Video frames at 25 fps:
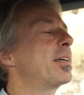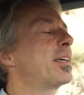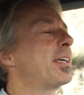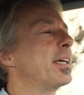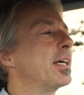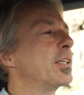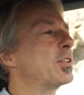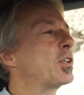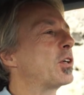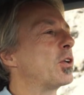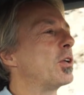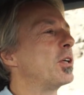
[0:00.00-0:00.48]

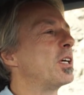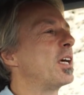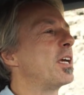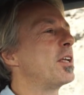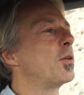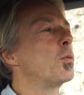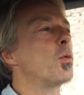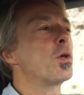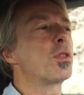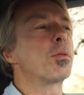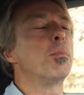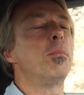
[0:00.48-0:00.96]

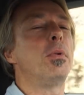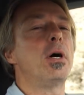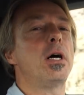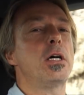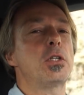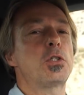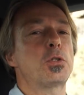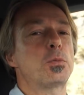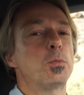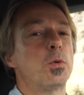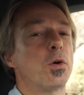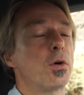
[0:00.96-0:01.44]
calculate with
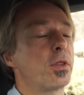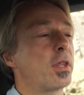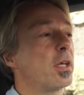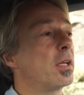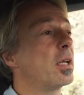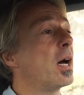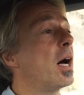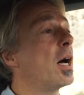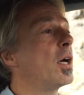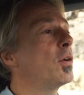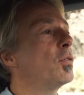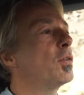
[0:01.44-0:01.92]
much more than
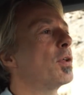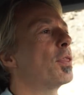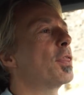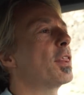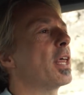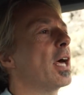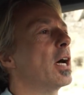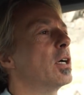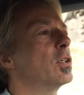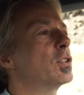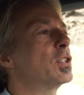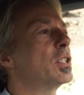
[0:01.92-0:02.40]

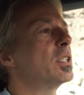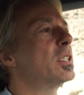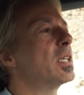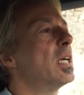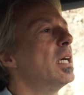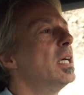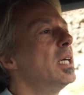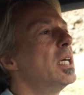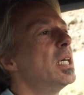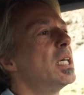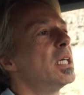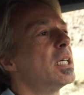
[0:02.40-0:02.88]
100,000
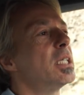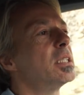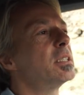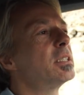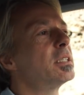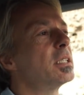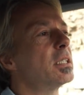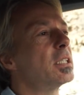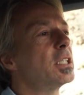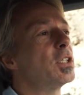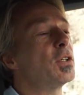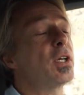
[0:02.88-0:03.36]

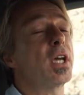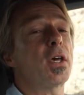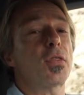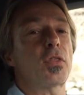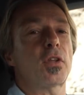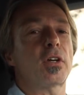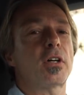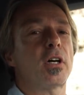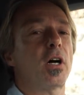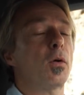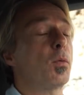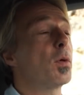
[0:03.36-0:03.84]
until you get
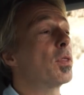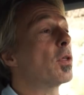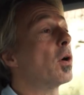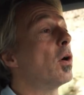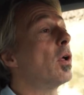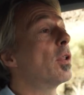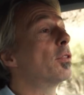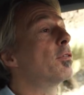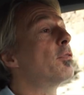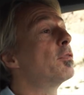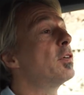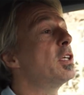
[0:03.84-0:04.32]
the car with
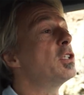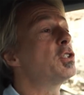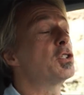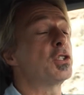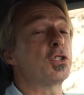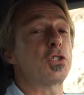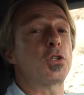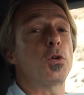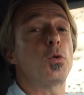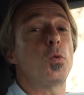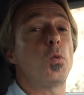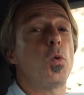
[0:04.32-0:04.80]
all the
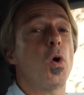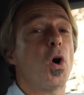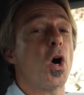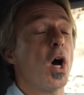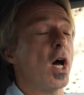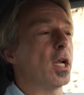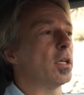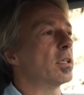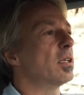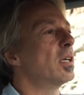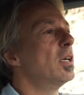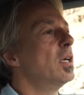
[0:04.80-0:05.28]
features you
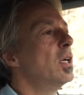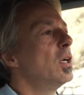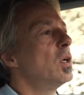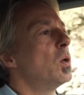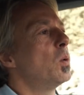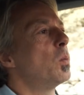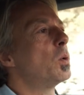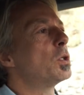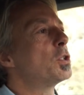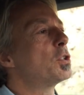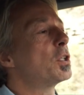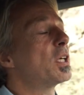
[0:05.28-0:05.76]
want.
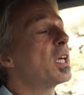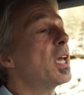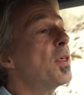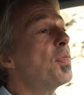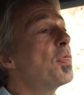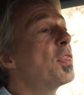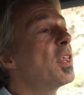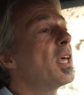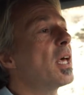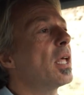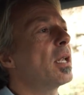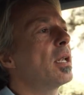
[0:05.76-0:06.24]
What you
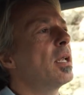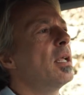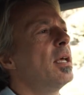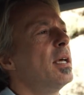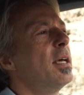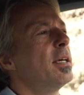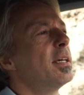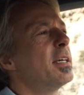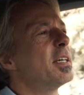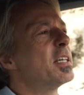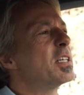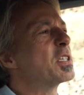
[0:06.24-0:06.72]
get then
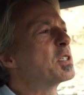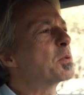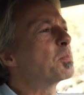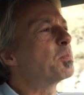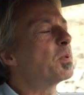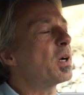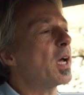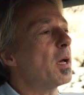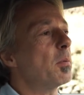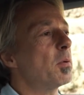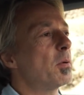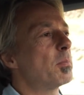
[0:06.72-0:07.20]
is
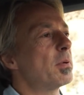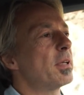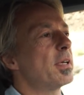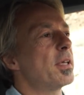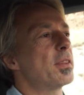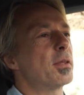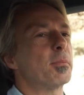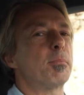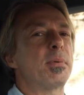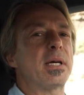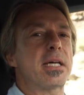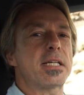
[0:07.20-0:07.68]
probably
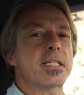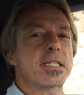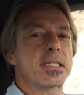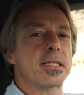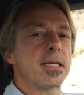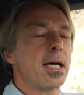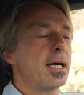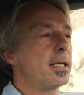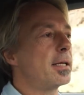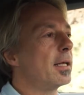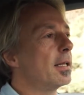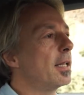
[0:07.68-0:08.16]
the best
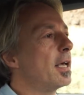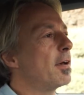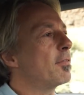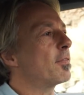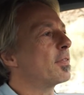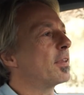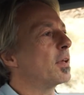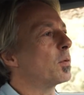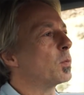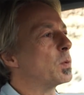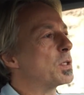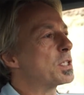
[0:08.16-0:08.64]

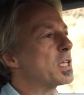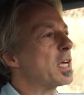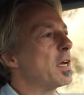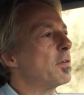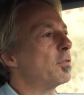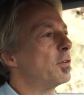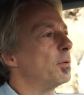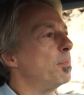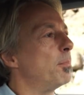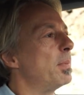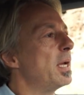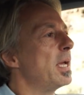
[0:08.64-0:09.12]
911 that was
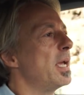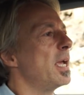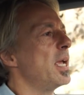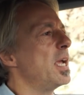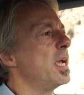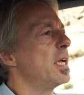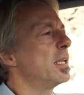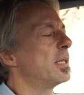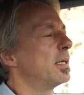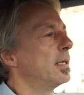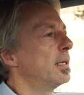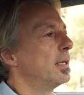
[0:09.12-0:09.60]
ever
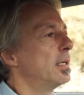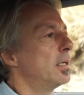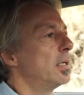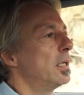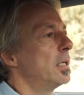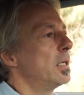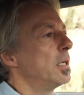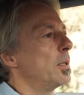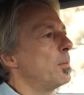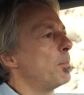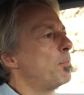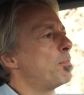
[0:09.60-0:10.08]
made.
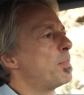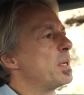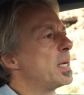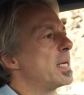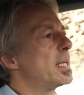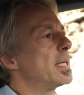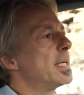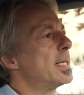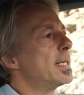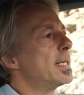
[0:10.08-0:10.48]
But